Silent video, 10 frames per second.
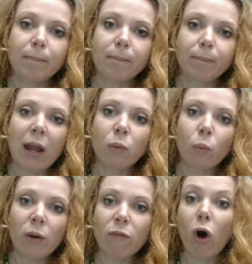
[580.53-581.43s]

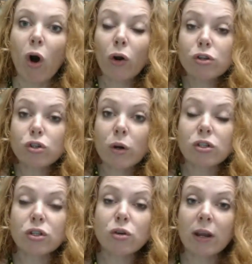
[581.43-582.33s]
And we've all heard
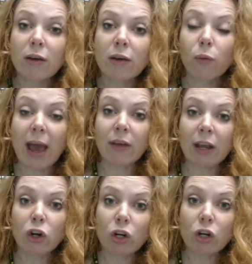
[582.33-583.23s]
stories too that if we have
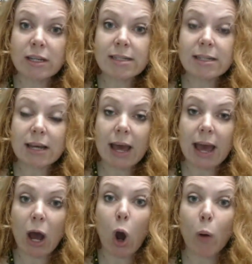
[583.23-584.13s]
increased
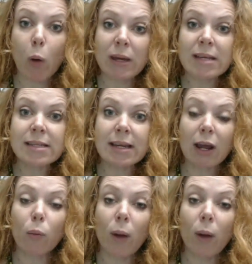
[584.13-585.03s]
obesity
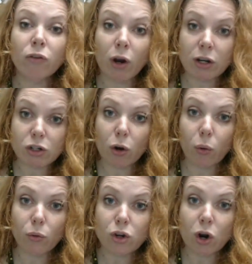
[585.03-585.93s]
around our
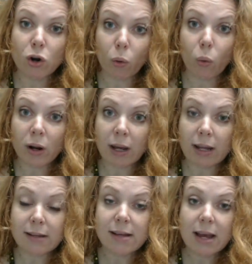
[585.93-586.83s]
internal
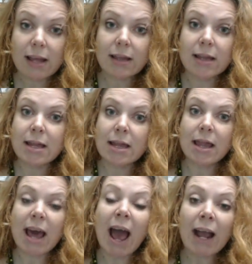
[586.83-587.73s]
organs,
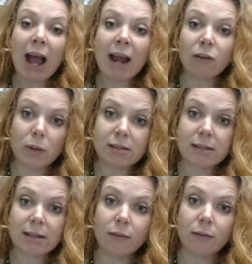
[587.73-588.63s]
that kind of
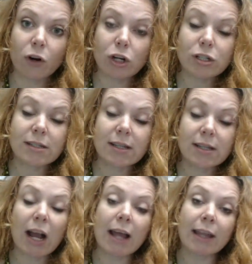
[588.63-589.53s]
obesity versus the
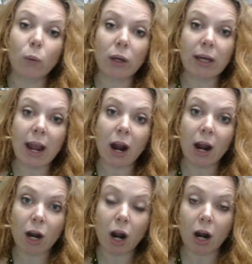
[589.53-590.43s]
kind that we carry
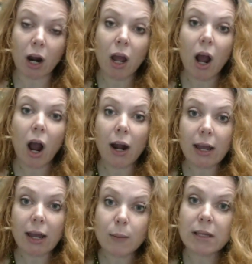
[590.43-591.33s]
in our
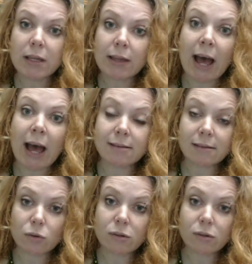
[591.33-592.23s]
hips and thighs and
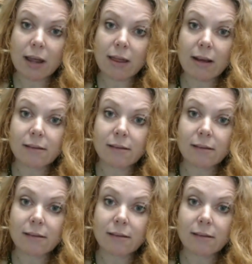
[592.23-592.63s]
those kind of things